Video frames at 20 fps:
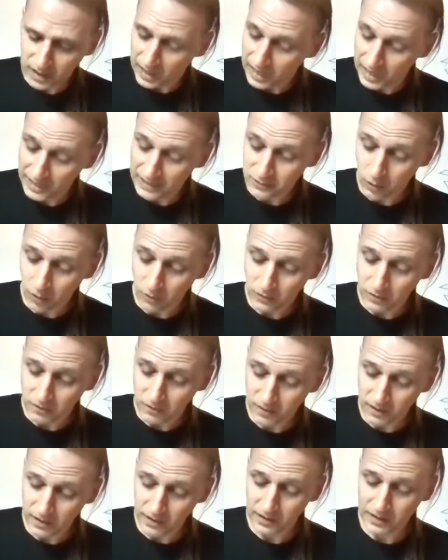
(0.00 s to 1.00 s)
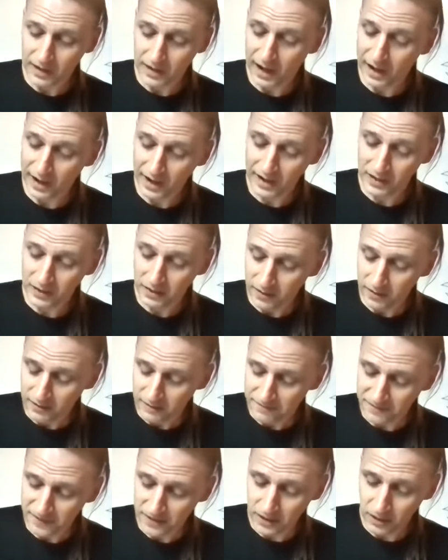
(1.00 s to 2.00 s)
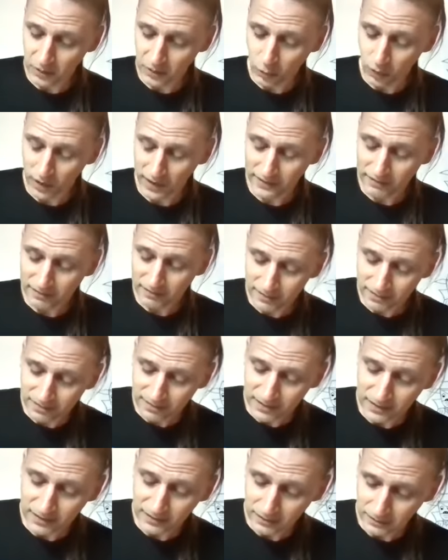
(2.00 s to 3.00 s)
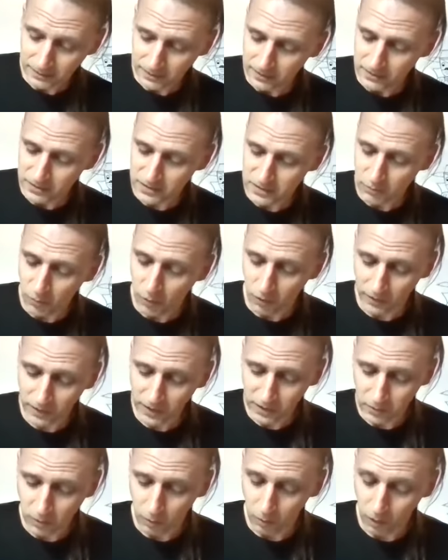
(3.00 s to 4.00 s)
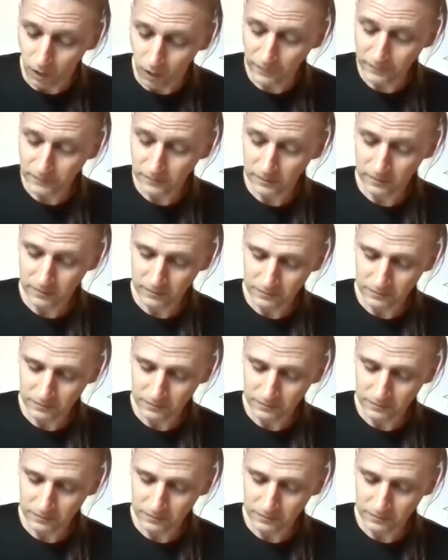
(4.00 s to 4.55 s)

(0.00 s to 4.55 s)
I don't think I feel quite the thing this morning. What?